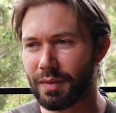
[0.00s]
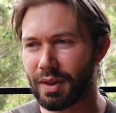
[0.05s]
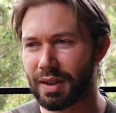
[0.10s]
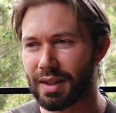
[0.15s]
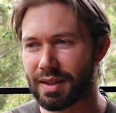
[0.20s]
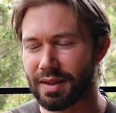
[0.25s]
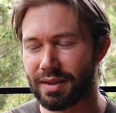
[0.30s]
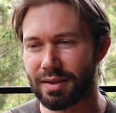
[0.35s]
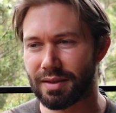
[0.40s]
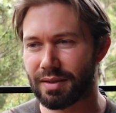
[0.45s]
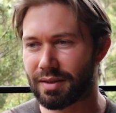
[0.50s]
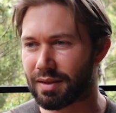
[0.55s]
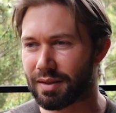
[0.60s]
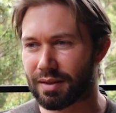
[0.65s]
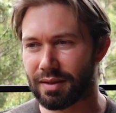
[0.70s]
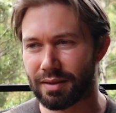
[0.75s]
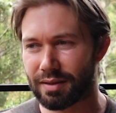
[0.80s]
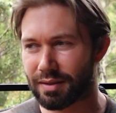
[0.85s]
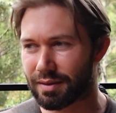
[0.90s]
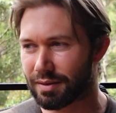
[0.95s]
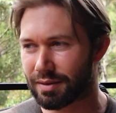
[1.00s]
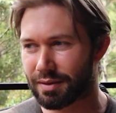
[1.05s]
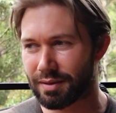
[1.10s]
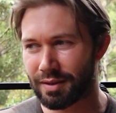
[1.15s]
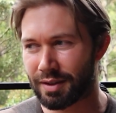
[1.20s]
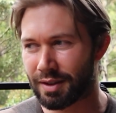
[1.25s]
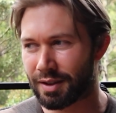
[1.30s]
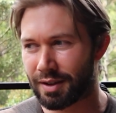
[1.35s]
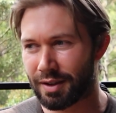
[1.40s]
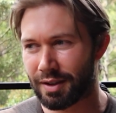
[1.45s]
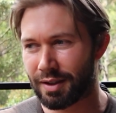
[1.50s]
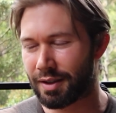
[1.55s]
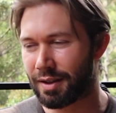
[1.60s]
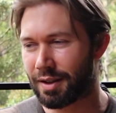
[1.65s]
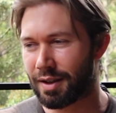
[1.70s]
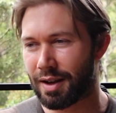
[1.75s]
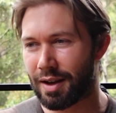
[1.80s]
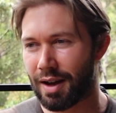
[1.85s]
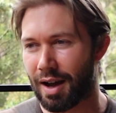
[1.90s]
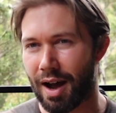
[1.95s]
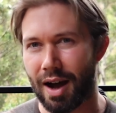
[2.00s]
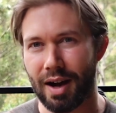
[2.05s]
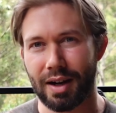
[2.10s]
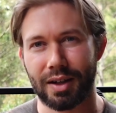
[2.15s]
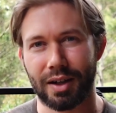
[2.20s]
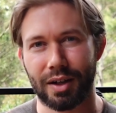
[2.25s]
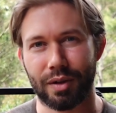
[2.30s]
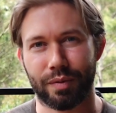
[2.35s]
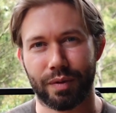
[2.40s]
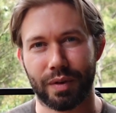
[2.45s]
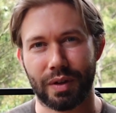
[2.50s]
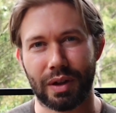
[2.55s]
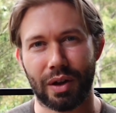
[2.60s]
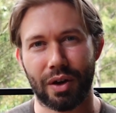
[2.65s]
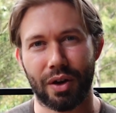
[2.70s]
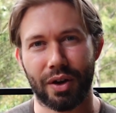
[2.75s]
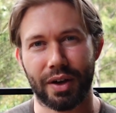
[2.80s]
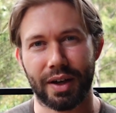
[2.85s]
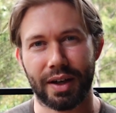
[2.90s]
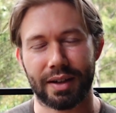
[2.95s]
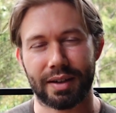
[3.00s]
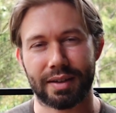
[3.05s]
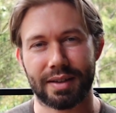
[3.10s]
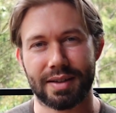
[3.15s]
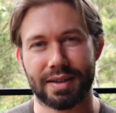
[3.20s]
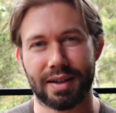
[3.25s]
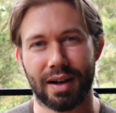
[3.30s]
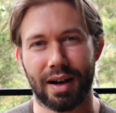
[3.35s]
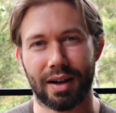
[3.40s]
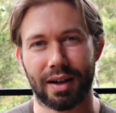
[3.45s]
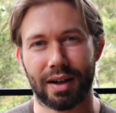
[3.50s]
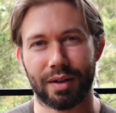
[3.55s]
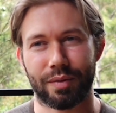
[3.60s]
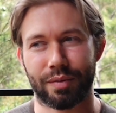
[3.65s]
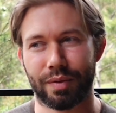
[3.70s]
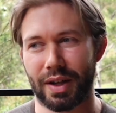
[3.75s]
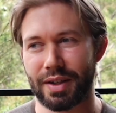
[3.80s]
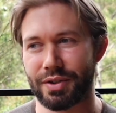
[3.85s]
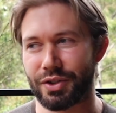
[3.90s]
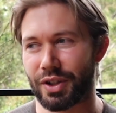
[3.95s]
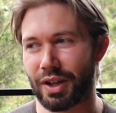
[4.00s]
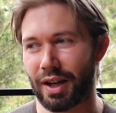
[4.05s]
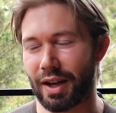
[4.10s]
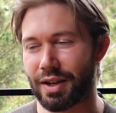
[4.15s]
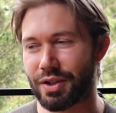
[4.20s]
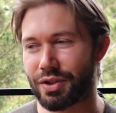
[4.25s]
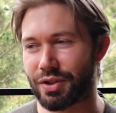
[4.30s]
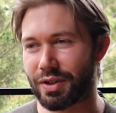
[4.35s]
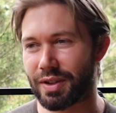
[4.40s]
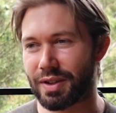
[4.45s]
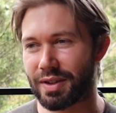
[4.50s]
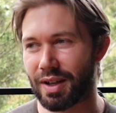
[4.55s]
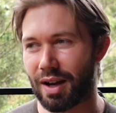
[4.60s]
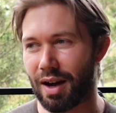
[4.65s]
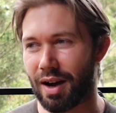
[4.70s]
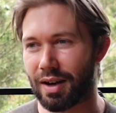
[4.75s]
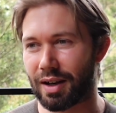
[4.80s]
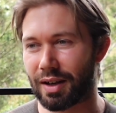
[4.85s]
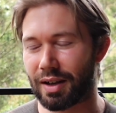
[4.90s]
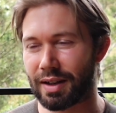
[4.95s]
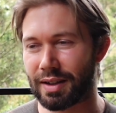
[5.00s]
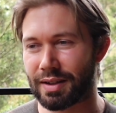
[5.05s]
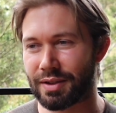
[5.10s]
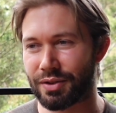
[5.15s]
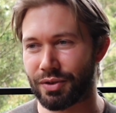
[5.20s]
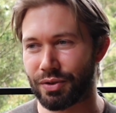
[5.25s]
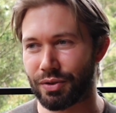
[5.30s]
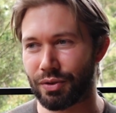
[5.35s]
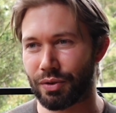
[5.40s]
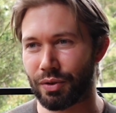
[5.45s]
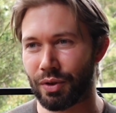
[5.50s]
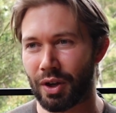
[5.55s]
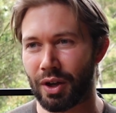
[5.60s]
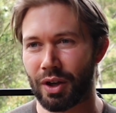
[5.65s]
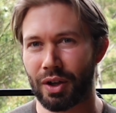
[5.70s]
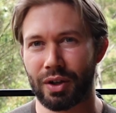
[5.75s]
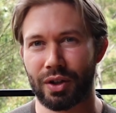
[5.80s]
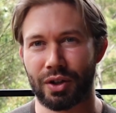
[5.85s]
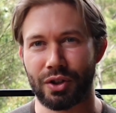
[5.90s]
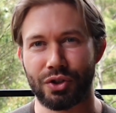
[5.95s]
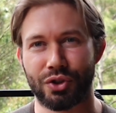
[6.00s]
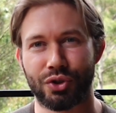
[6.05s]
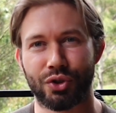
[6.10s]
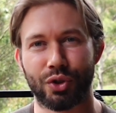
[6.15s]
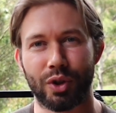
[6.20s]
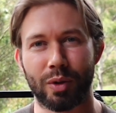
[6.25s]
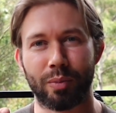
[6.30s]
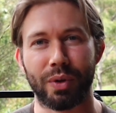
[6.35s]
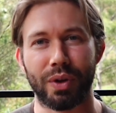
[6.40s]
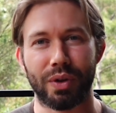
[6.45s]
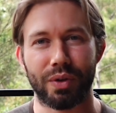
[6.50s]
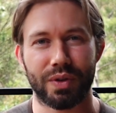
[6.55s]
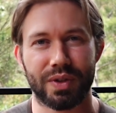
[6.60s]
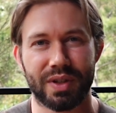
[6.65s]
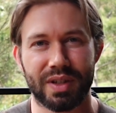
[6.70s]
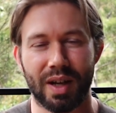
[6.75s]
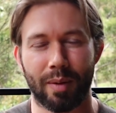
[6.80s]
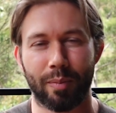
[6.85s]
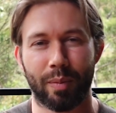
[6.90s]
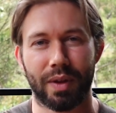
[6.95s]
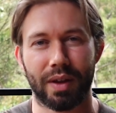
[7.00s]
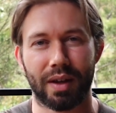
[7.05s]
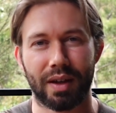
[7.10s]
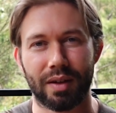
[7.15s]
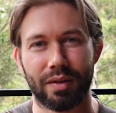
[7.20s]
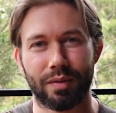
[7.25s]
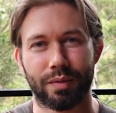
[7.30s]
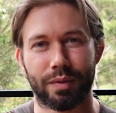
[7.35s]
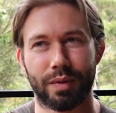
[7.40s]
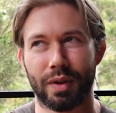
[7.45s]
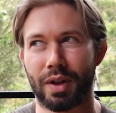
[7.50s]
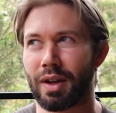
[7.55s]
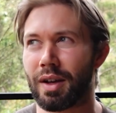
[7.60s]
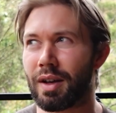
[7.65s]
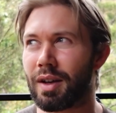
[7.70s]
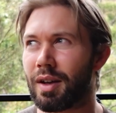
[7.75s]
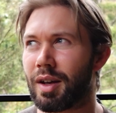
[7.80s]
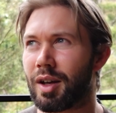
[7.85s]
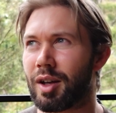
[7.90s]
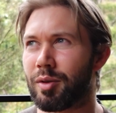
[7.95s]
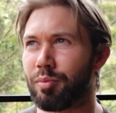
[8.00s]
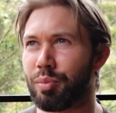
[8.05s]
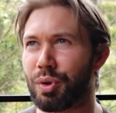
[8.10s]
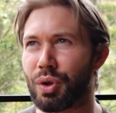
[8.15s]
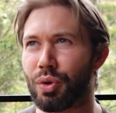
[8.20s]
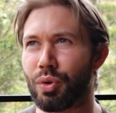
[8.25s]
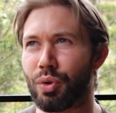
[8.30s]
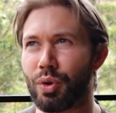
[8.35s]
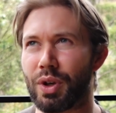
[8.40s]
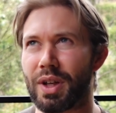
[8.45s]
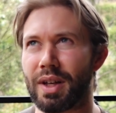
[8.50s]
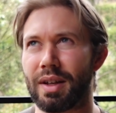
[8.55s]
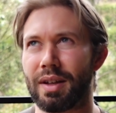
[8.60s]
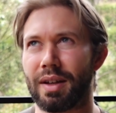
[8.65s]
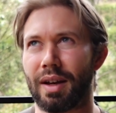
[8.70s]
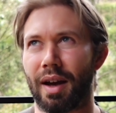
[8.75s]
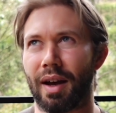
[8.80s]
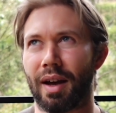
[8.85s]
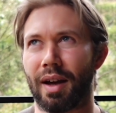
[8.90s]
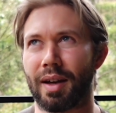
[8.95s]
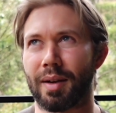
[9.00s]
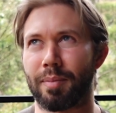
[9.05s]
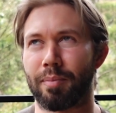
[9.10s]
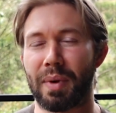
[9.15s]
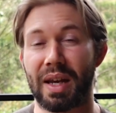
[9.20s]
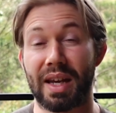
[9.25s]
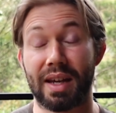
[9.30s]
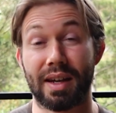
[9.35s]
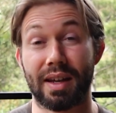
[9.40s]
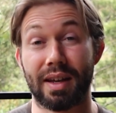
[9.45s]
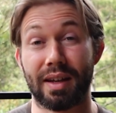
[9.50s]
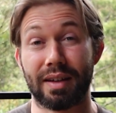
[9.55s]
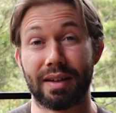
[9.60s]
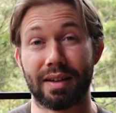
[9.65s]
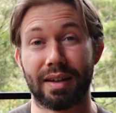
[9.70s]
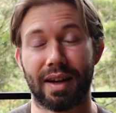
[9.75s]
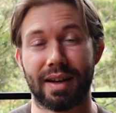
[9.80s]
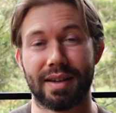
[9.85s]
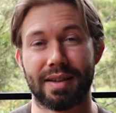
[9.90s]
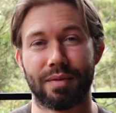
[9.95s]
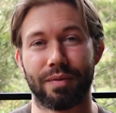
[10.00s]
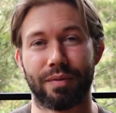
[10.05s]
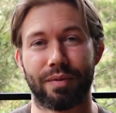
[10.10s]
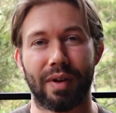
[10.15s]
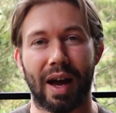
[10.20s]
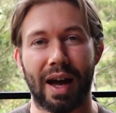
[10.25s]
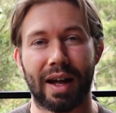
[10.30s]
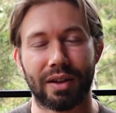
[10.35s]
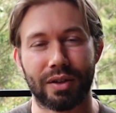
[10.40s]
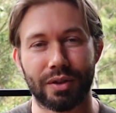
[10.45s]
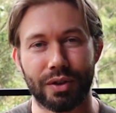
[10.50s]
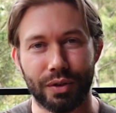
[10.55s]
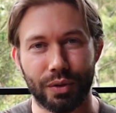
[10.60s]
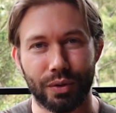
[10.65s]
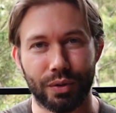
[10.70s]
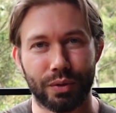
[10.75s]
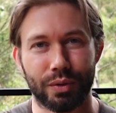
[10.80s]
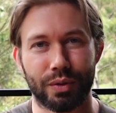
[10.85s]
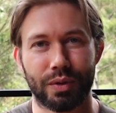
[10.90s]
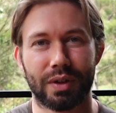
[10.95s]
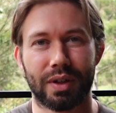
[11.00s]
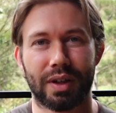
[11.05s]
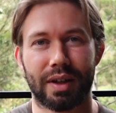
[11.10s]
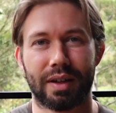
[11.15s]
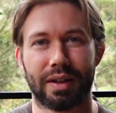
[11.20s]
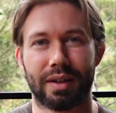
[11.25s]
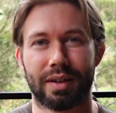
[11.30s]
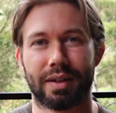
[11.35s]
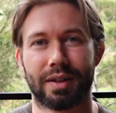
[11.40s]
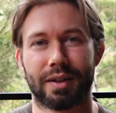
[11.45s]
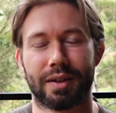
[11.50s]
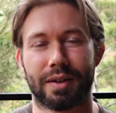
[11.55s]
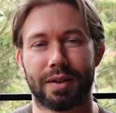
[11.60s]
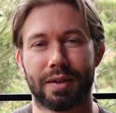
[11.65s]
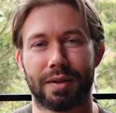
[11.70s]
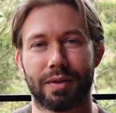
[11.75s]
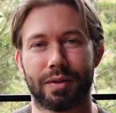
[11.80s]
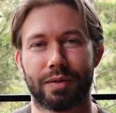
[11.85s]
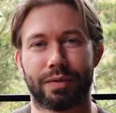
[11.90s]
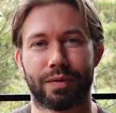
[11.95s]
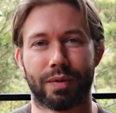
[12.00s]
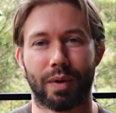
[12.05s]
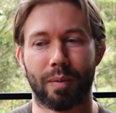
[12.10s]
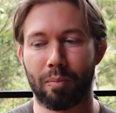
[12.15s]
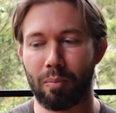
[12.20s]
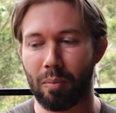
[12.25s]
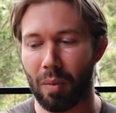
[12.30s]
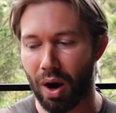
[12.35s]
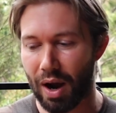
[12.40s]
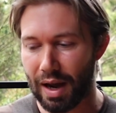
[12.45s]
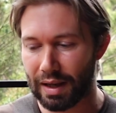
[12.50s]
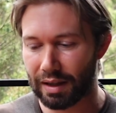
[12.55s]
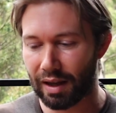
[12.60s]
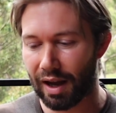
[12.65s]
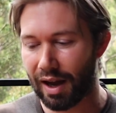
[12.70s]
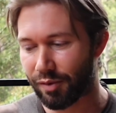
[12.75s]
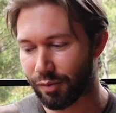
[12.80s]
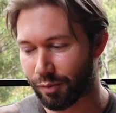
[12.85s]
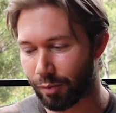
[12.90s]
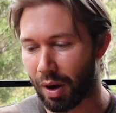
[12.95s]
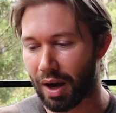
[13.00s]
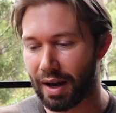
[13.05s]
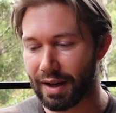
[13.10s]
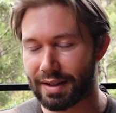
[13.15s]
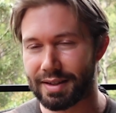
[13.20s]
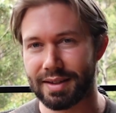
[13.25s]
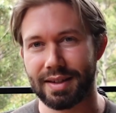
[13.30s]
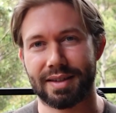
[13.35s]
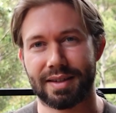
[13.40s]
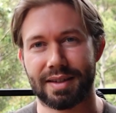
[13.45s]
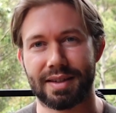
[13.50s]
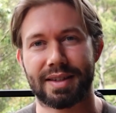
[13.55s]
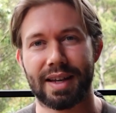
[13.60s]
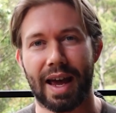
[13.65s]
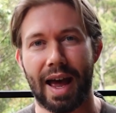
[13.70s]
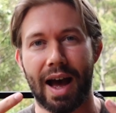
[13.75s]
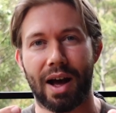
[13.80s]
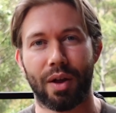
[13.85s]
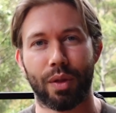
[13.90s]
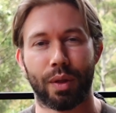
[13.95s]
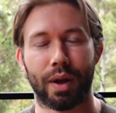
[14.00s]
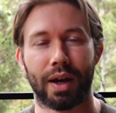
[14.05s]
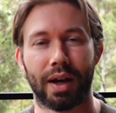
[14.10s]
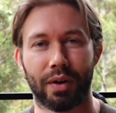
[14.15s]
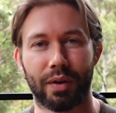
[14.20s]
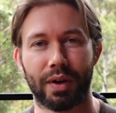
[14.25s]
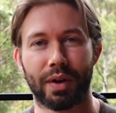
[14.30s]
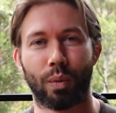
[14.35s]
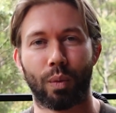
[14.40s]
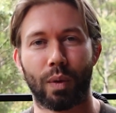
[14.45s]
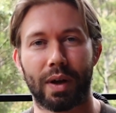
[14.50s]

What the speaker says: this hunger for learning, this hunger for education, this hunger to contribute something of beauty and meaning and value from my life, my existence out there